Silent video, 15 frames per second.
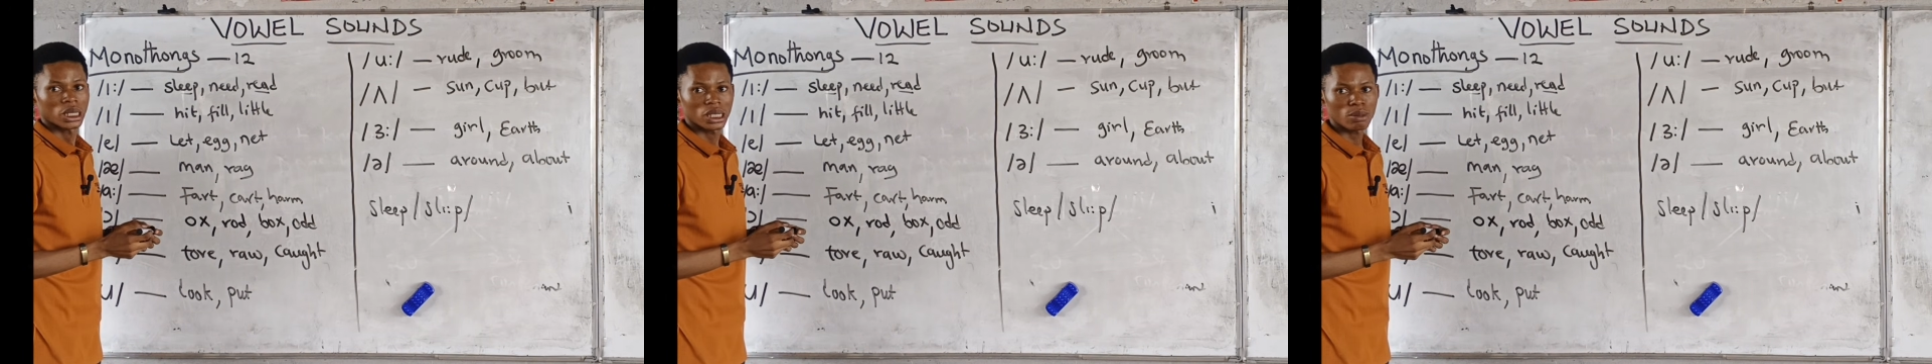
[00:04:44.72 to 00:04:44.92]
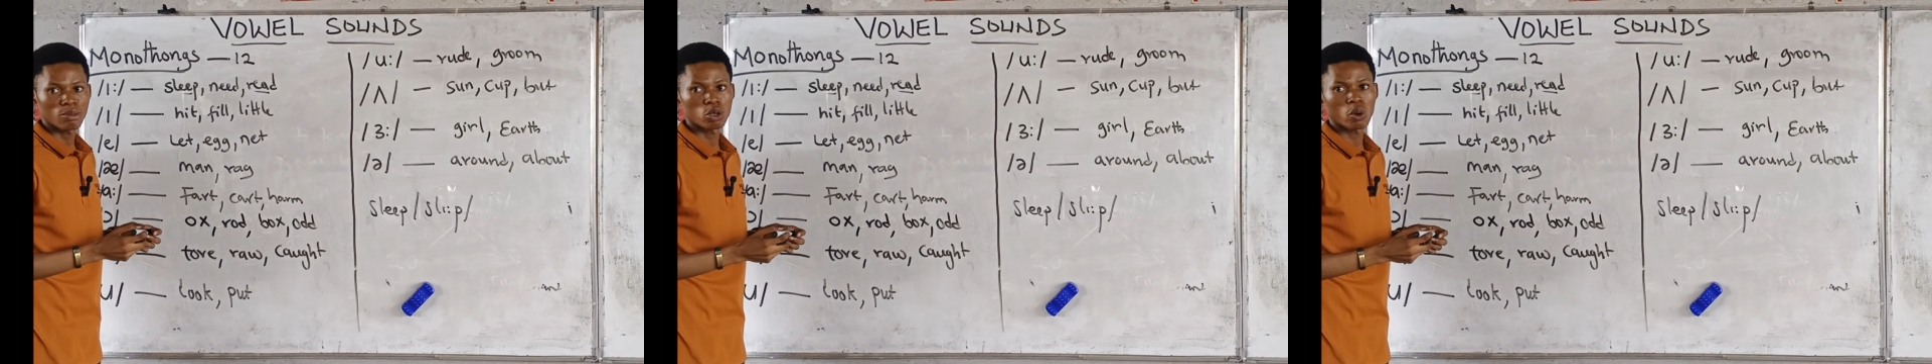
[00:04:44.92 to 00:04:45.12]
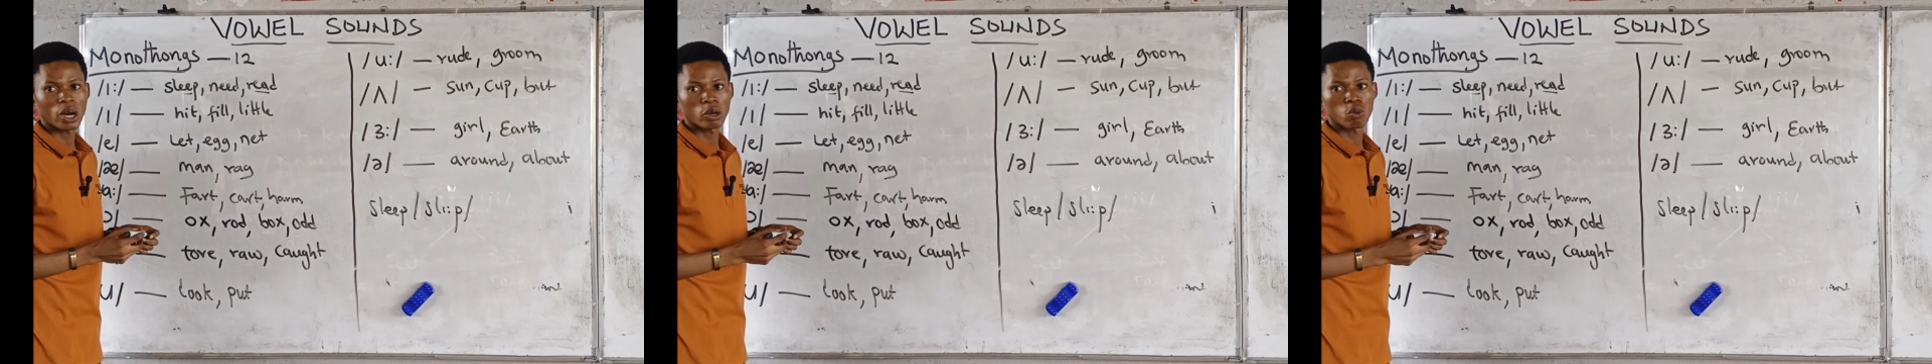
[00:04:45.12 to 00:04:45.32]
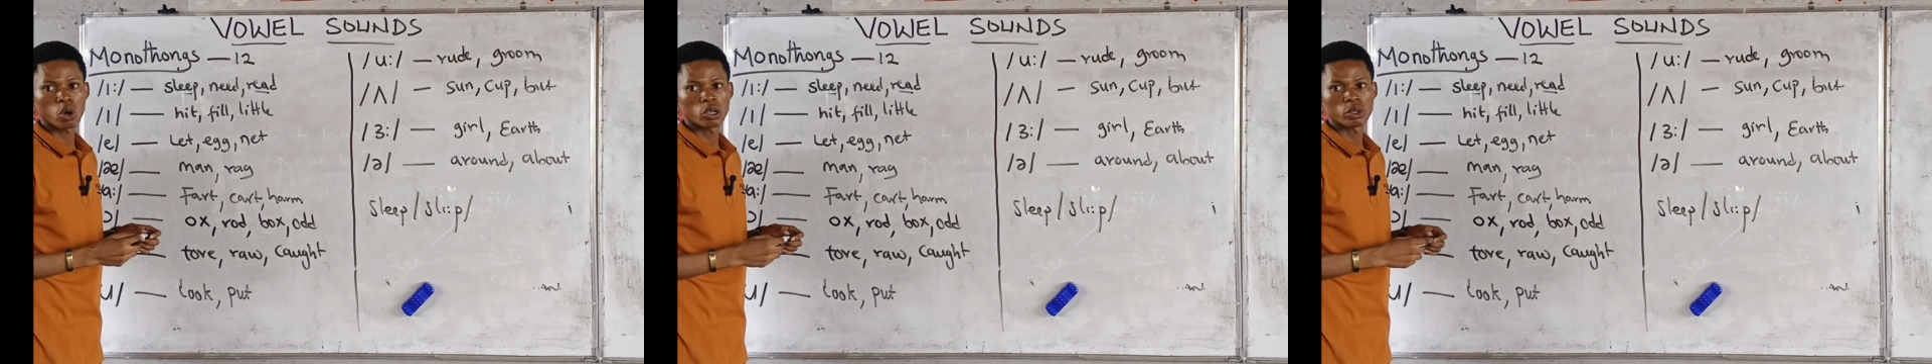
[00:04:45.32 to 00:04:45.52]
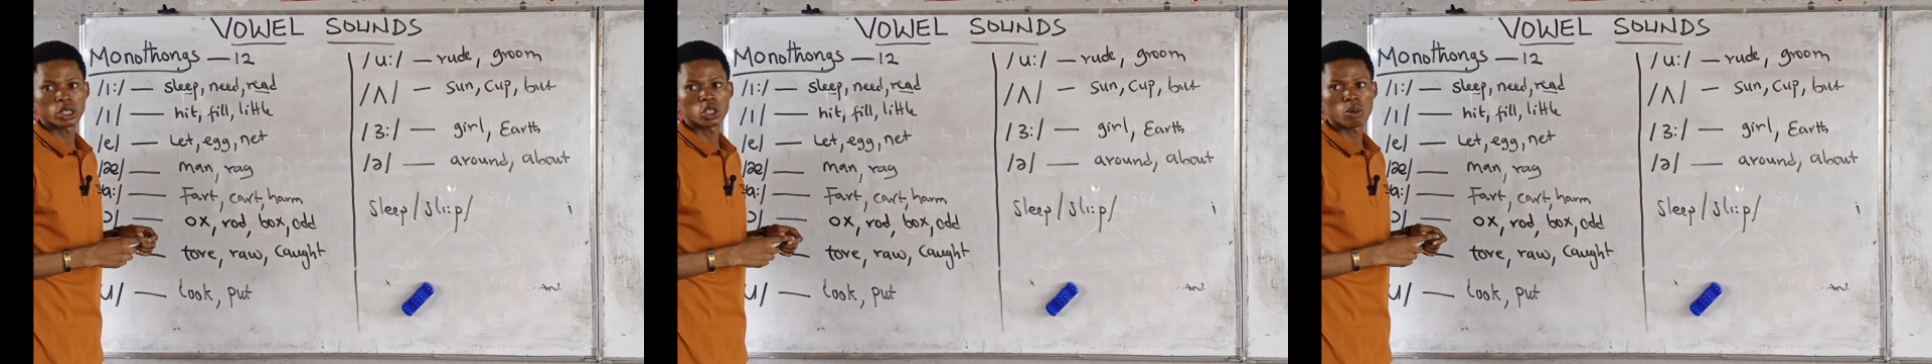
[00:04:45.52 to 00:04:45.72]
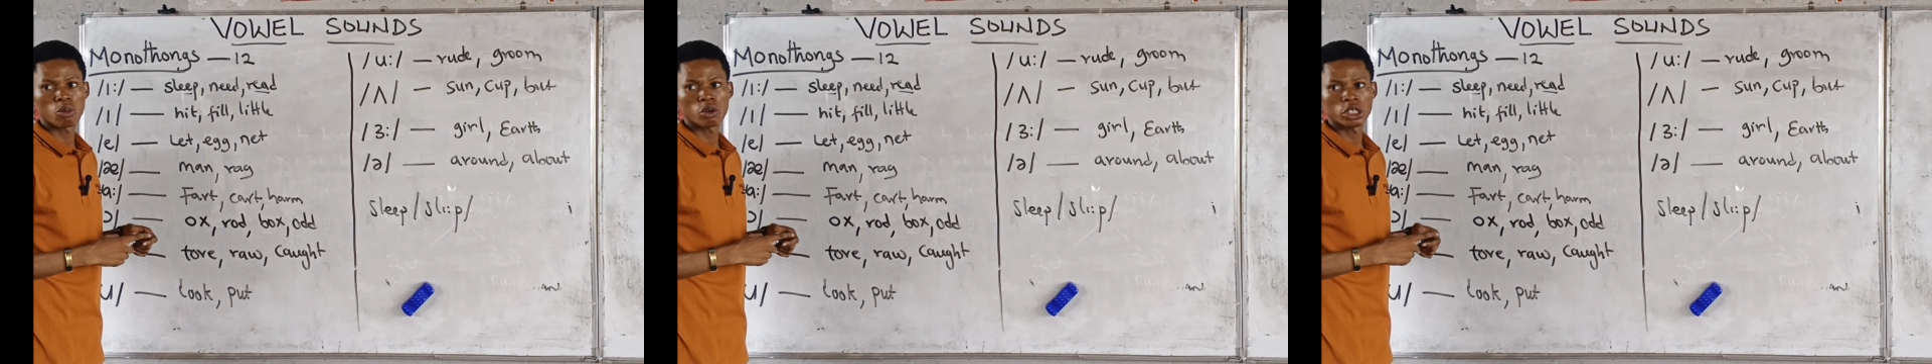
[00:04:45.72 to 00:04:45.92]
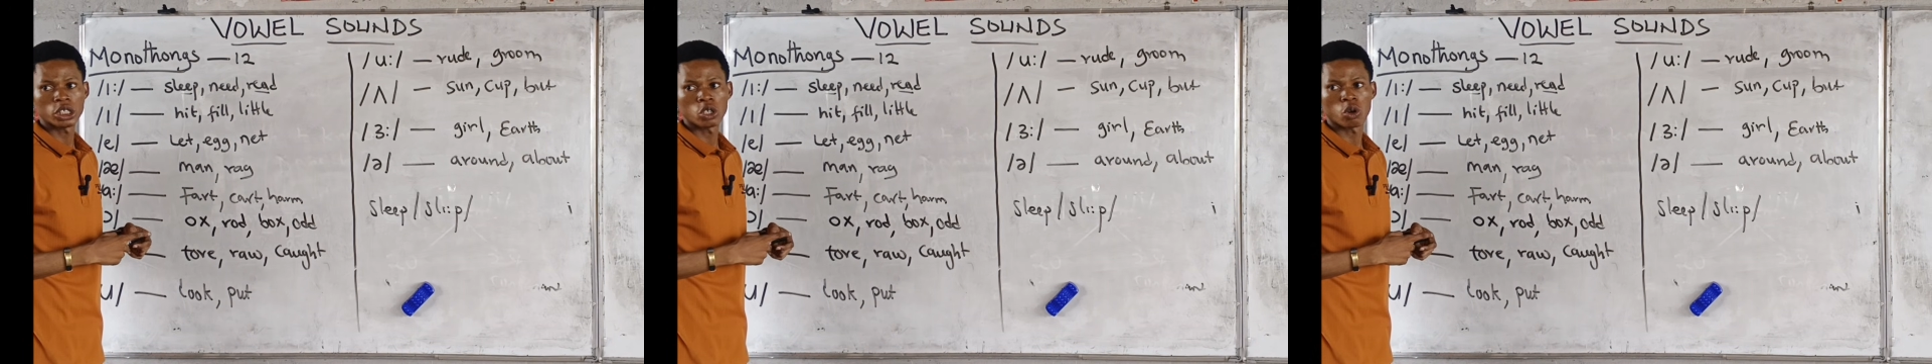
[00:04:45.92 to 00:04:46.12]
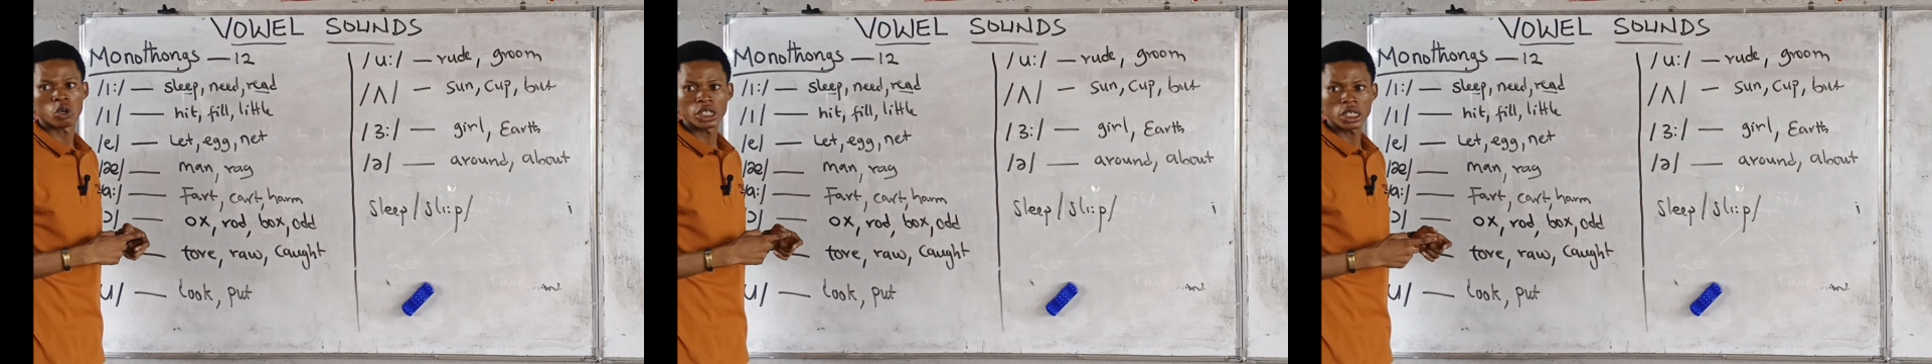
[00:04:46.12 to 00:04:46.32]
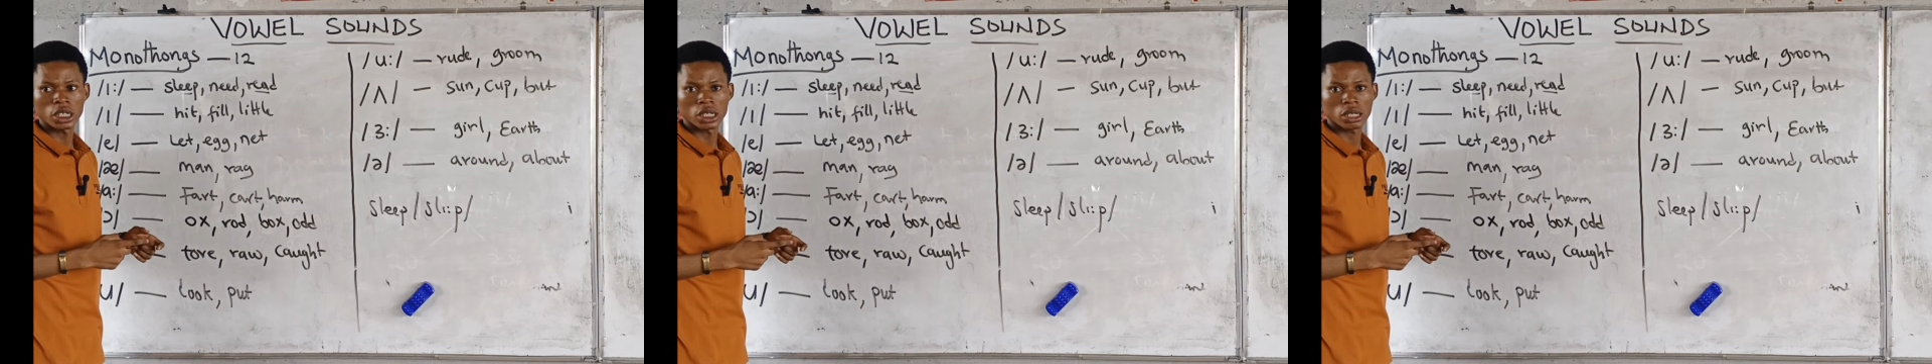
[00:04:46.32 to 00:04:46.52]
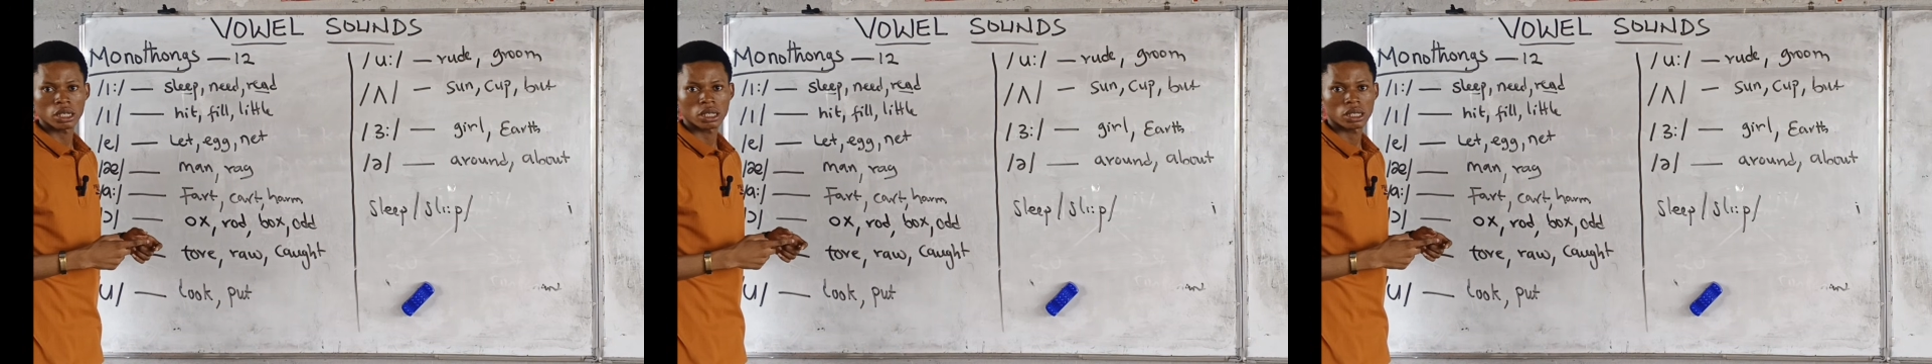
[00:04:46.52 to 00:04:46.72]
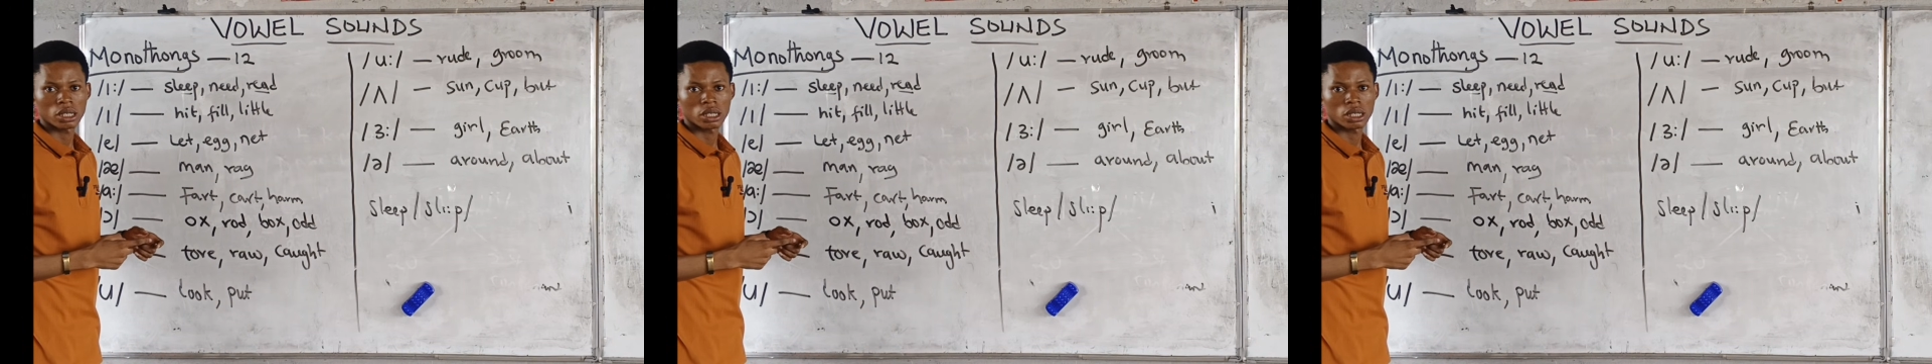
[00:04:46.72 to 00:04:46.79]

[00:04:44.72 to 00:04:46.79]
Give me one word with double E or EA.